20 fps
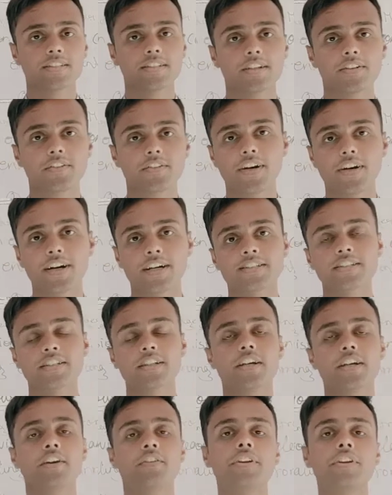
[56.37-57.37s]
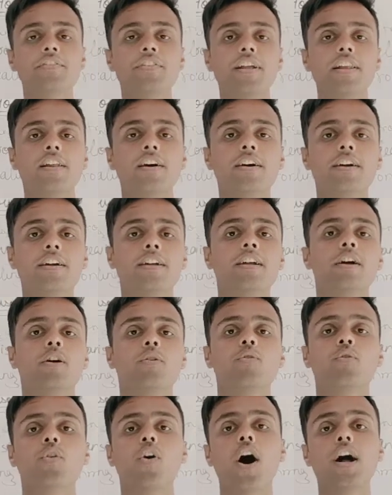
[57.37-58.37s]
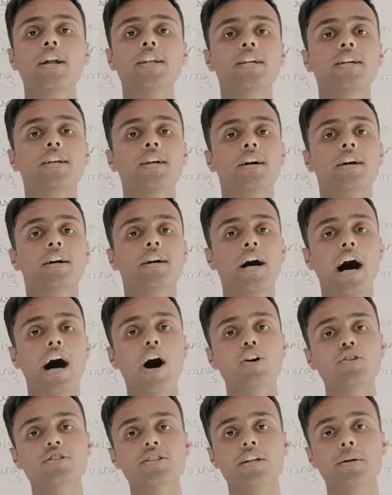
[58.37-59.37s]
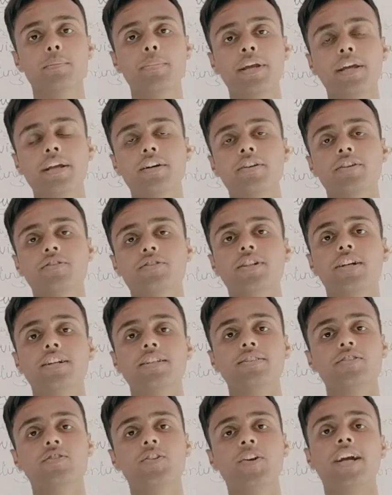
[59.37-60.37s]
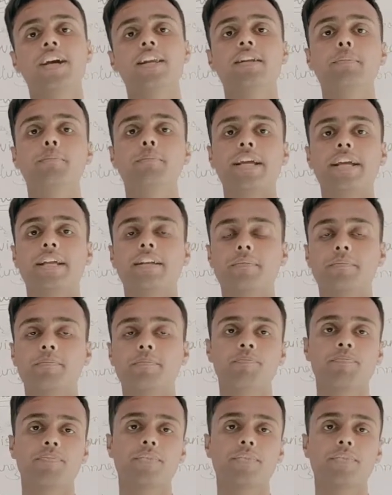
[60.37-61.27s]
First, we will learn what housekeeping does really mean.